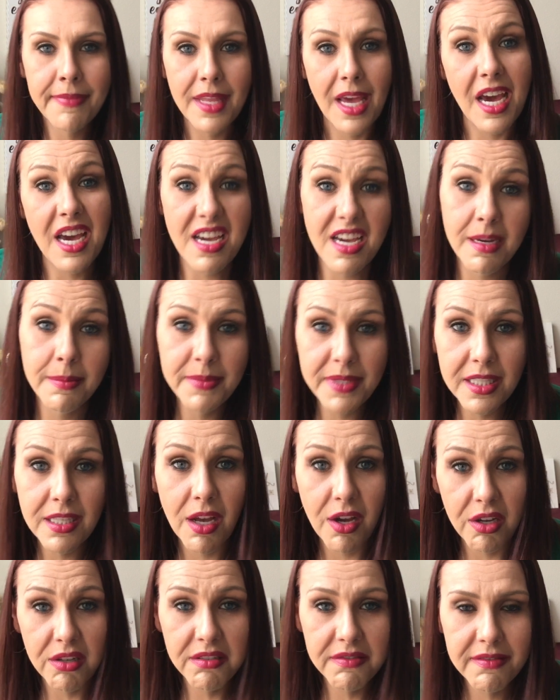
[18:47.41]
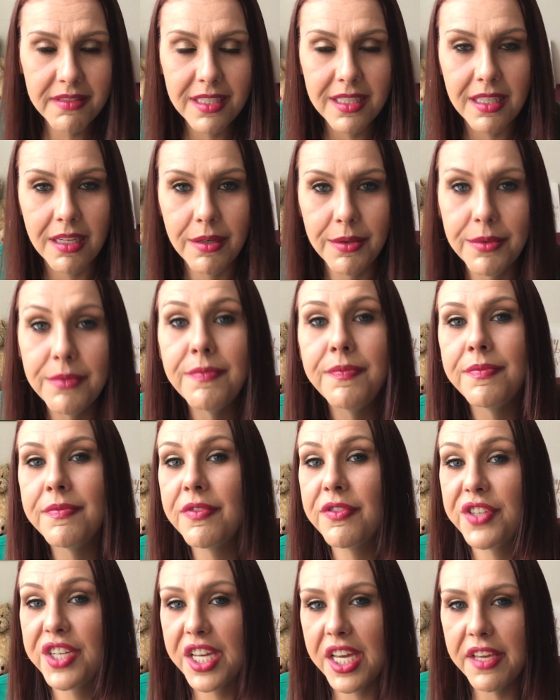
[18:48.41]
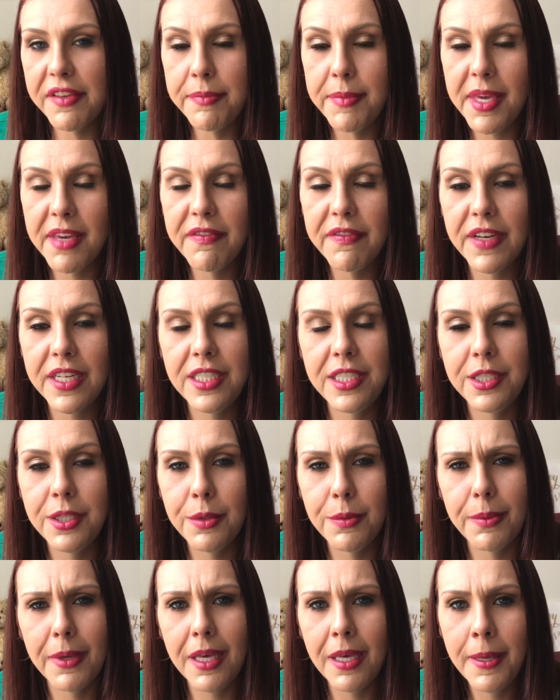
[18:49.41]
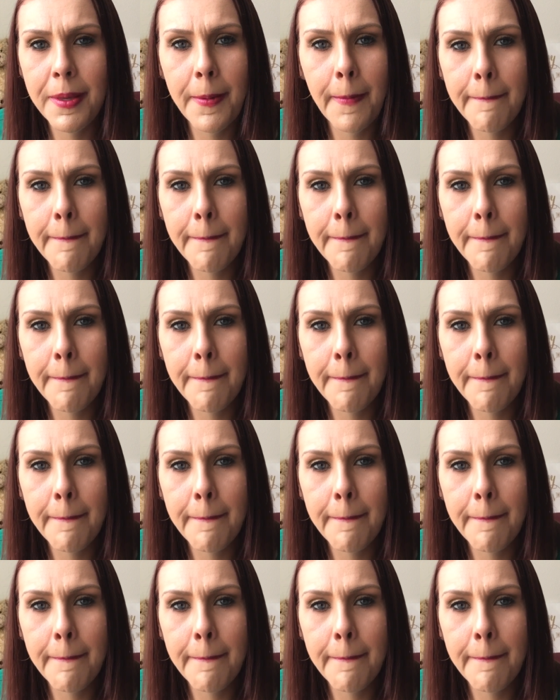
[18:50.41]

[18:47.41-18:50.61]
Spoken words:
I am soft, so forgive me if I do, but